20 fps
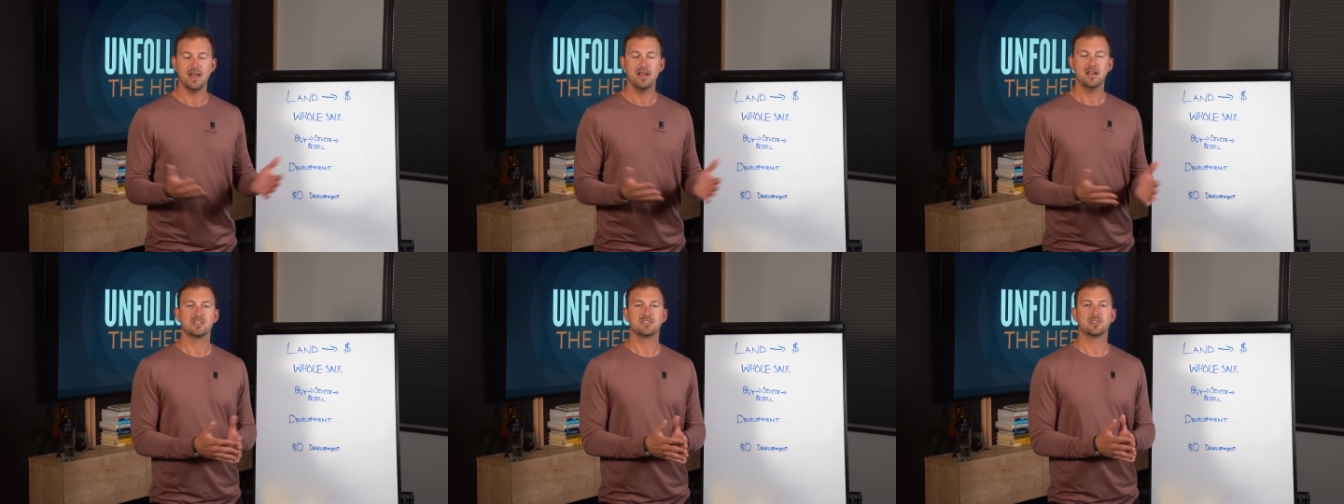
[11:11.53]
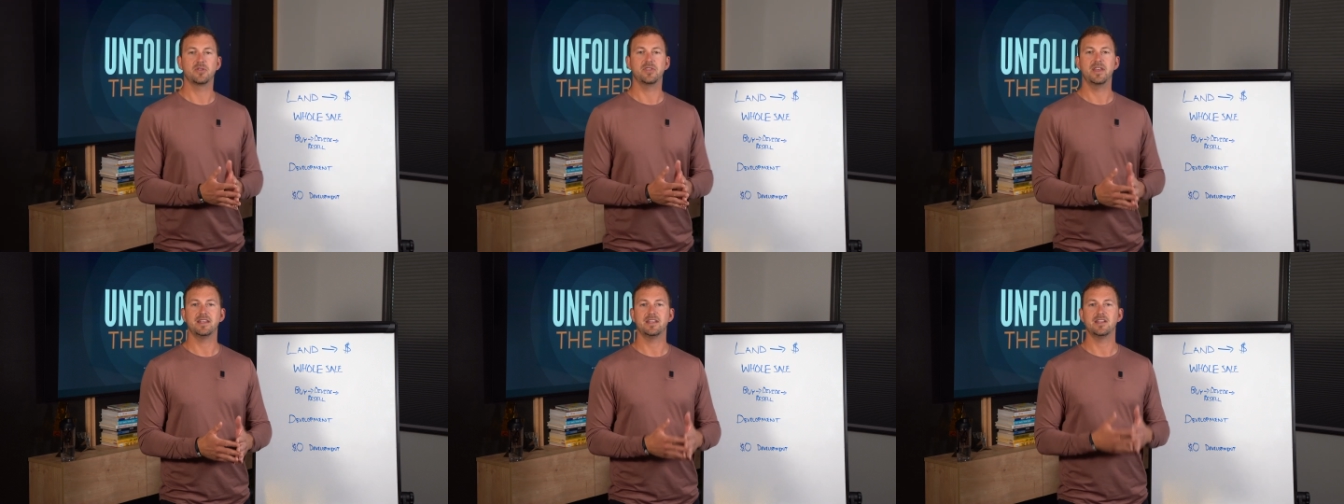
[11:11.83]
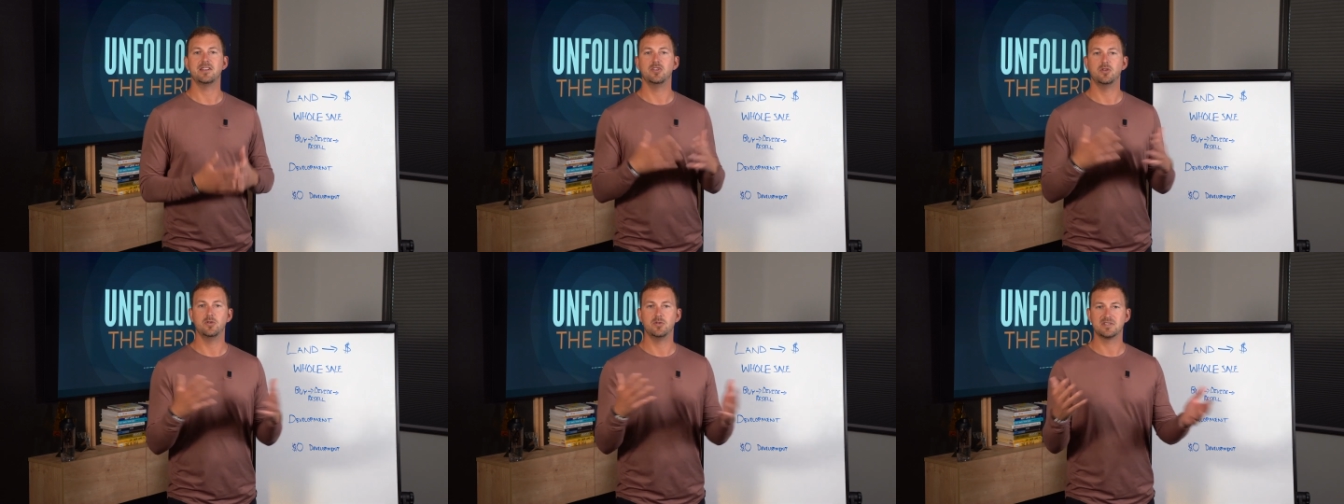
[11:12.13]
so they can
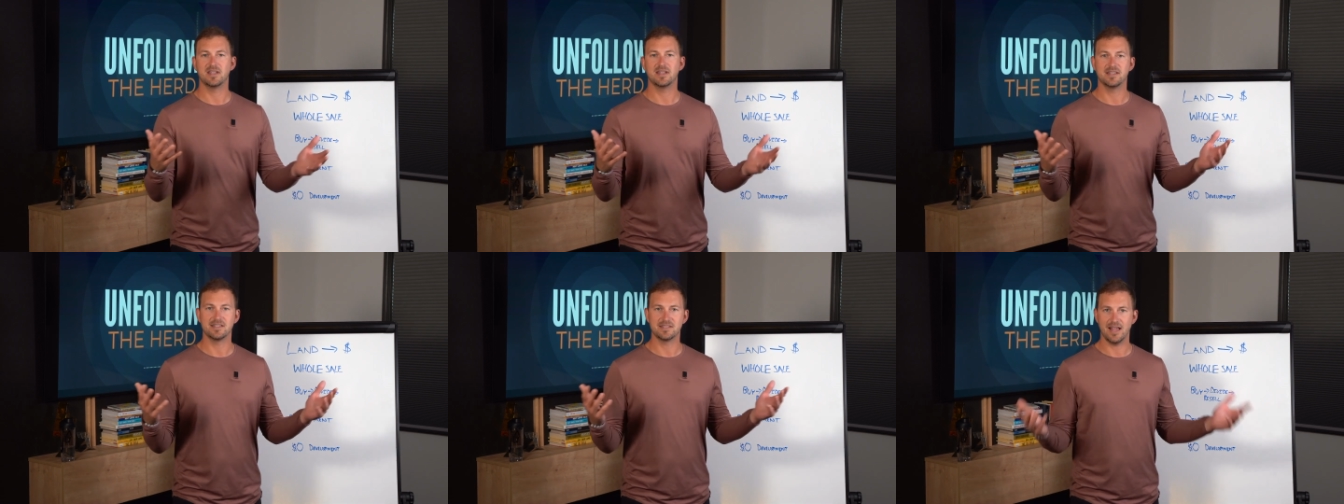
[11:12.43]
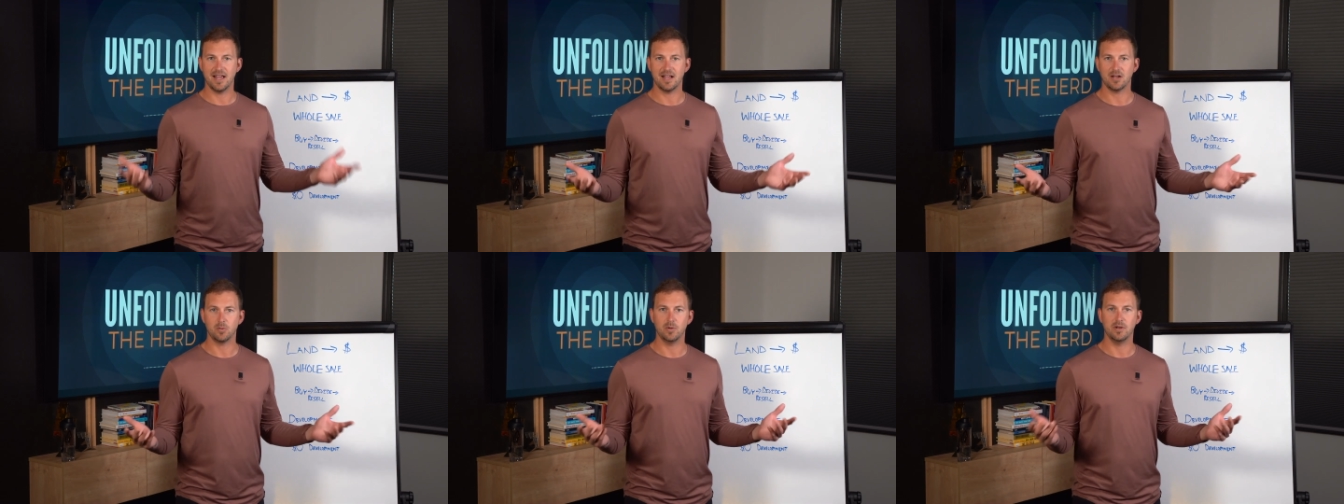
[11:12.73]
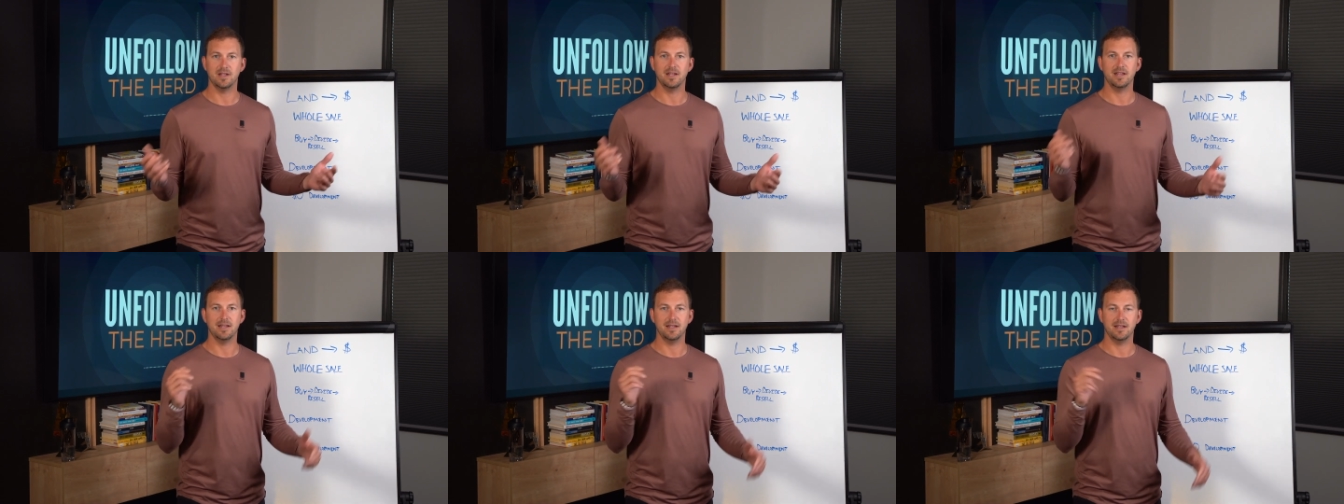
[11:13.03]
use it as
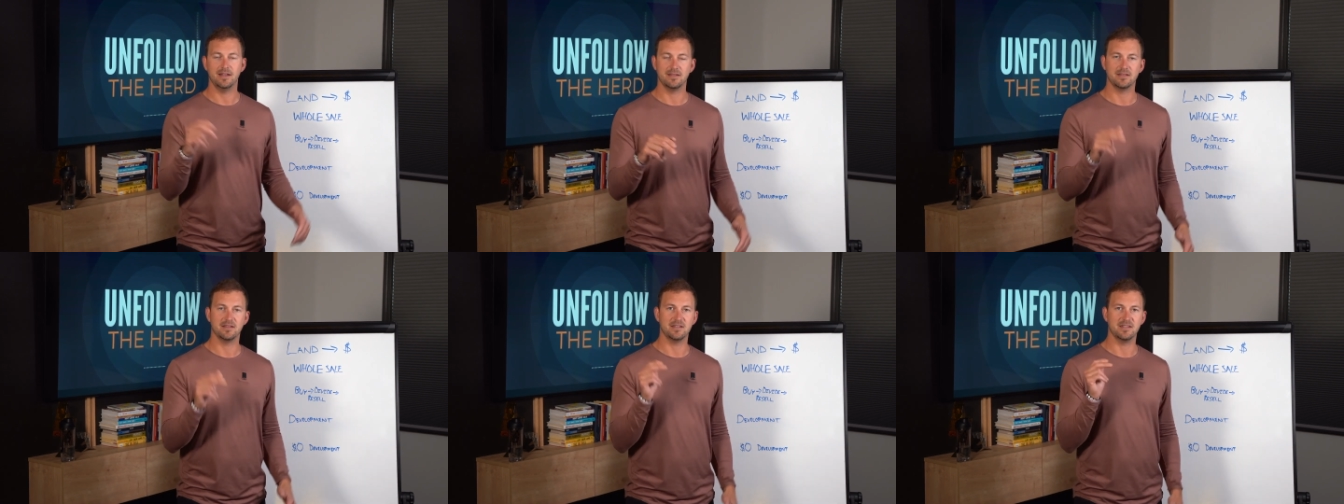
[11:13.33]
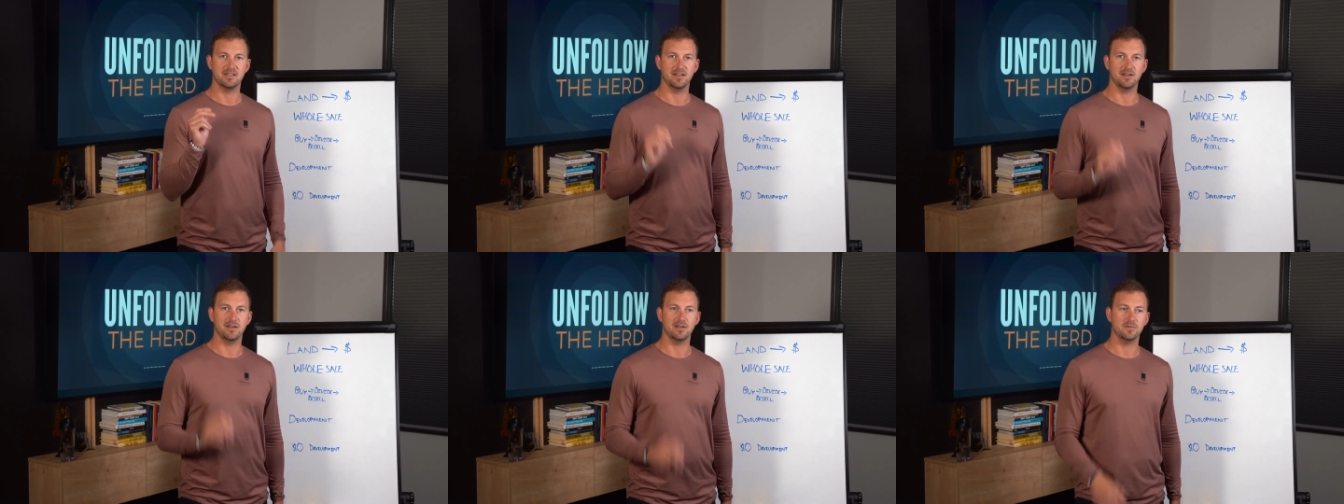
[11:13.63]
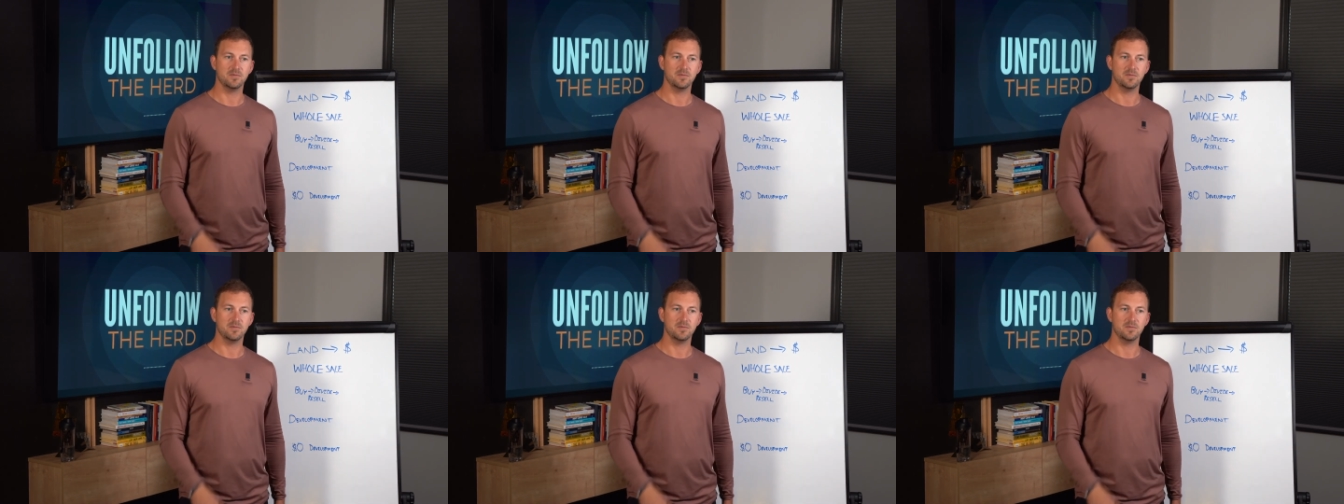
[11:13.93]
equity in the deal.